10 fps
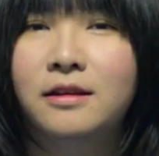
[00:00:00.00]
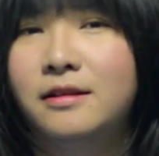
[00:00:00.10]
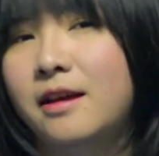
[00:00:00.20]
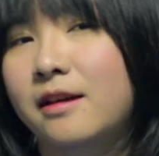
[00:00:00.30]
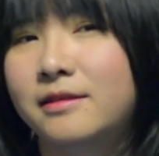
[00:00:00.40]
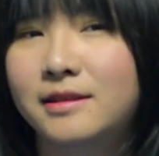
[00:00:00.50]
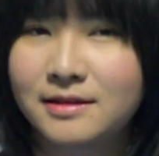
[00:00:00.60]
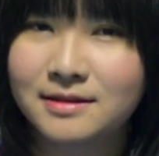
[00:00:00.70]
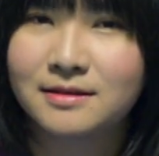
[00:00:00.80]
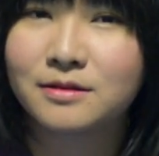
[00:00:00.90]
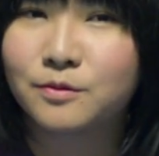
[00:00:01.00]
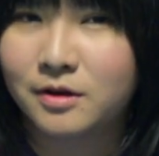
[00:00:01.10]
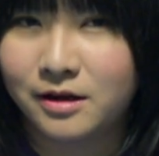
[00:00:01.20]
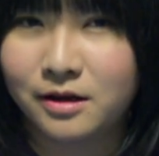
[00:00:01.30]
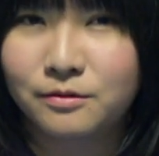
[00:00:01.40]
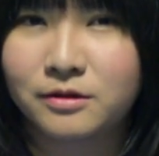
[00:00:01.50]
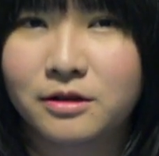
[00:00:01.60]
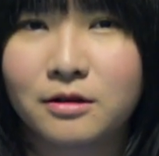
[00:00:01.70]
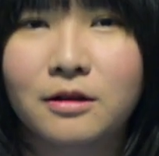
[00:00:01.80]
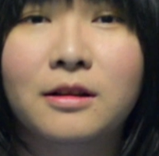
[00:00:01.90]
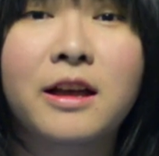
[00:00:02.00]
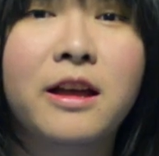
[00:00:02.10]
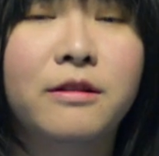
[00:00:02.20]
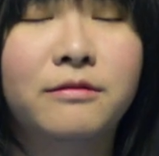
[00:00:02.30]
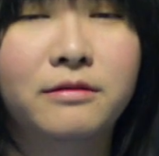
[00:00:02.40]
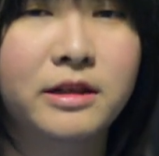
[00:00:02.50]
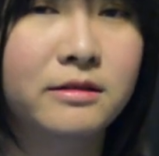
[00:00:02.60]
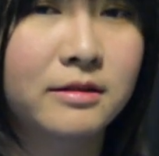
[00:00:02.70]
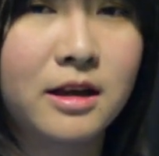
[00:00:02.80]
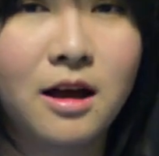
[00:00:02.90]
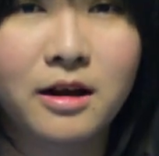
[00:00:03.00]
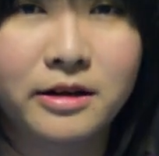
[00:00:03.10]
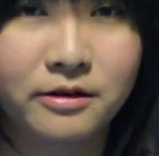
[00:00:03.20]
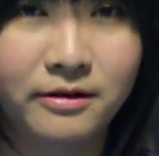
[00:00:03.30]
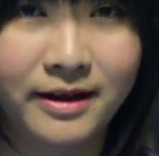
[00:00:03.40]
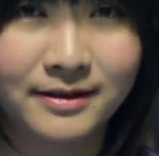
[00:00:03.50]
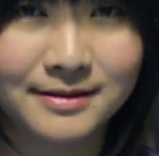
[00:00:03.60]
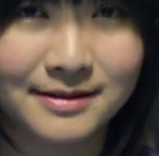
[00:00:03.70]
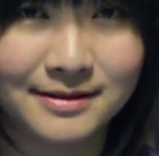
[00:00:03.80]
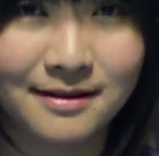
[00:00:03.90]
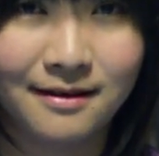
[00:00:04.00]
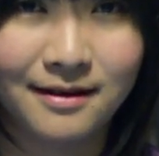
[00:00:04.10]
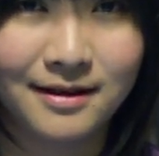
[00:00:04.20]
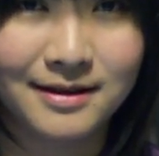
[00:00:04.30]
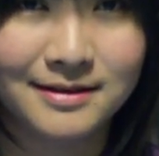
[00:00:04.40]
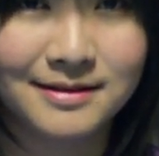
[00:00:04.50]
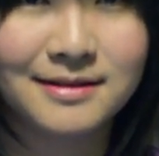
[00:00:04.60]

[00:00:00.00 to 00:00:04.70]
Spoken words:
Now this is what I would call a real cardio exercise.